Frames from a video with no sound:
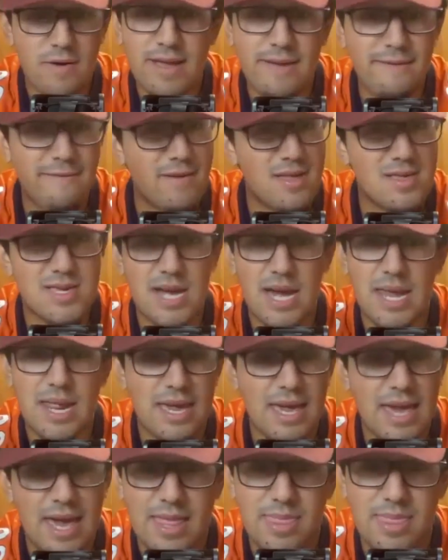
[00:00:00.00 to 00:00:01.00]
Ravens, yet
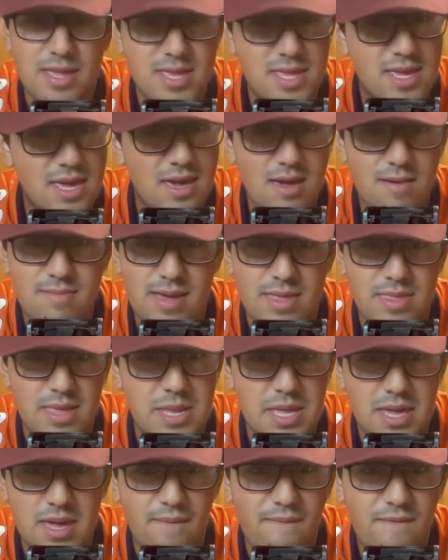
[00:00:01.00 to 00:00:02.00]
again, the team in the
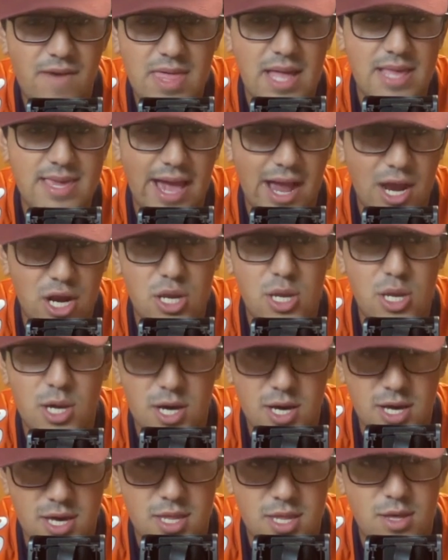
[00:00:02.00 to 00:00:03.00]
DMV that's actually
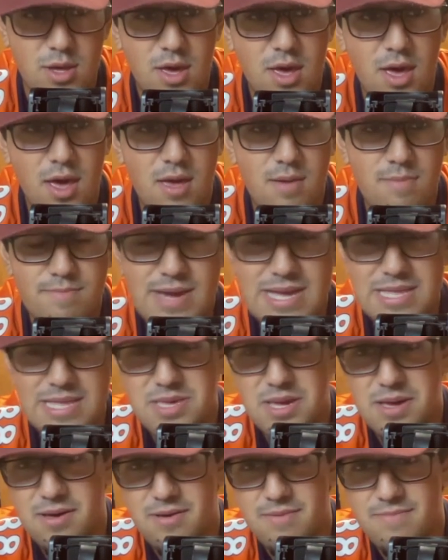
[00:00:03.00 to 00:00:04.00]
good, beat
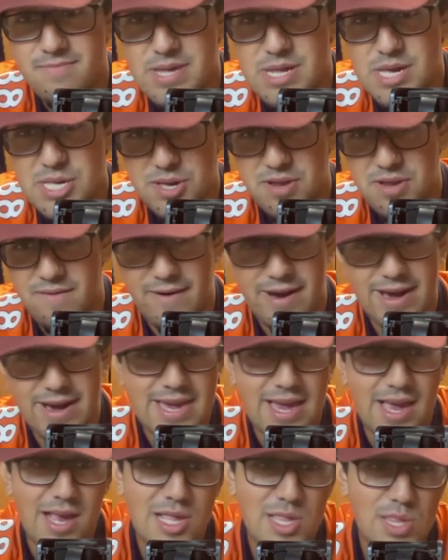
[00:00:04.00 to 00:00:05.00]
the Minnesota
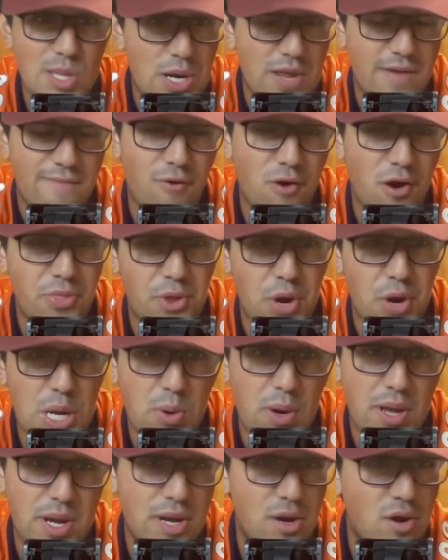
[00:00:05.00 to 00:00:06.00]
Vikings
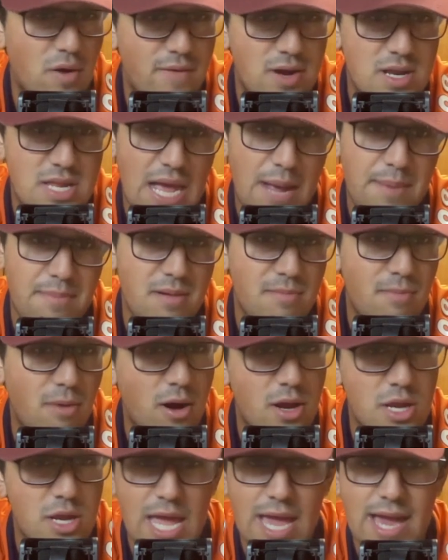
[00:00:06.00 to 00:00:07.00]
34-31 in overtime.
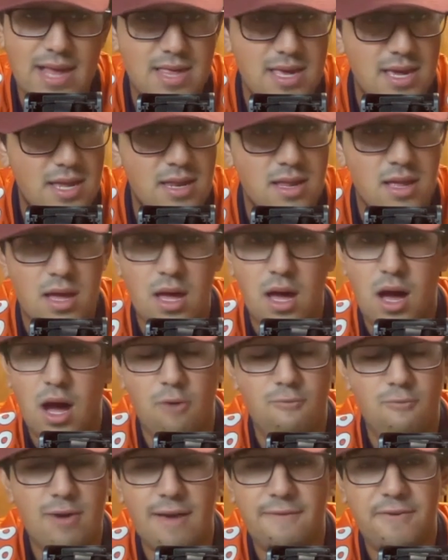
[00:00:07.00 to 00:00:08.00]
Lamar Jackson, a
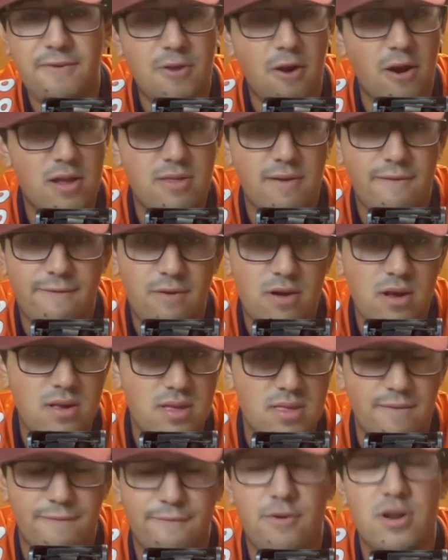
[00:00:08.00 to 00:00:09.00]
rough start in the first
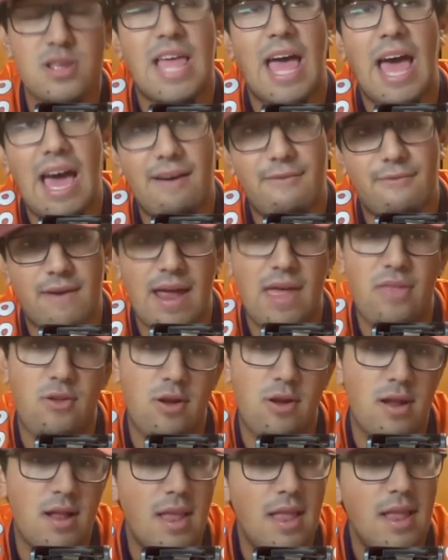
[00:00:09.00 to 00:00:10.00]
in the first half,
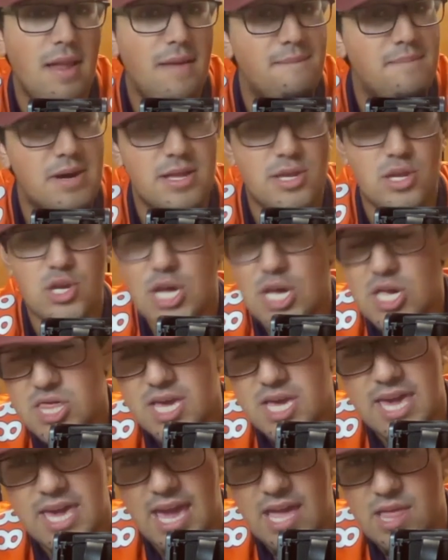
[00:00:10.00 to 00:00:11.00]
rather. But just
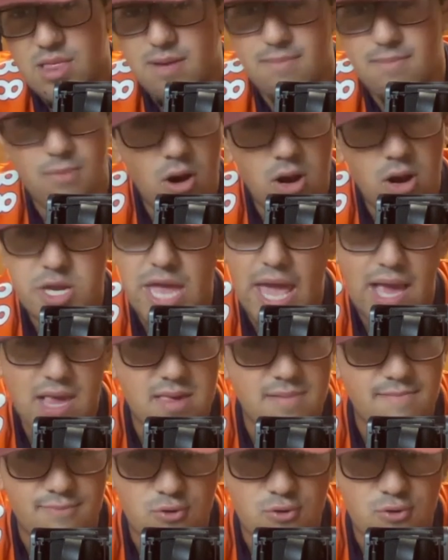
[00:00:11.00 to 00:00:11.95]
again, Lamar Jackson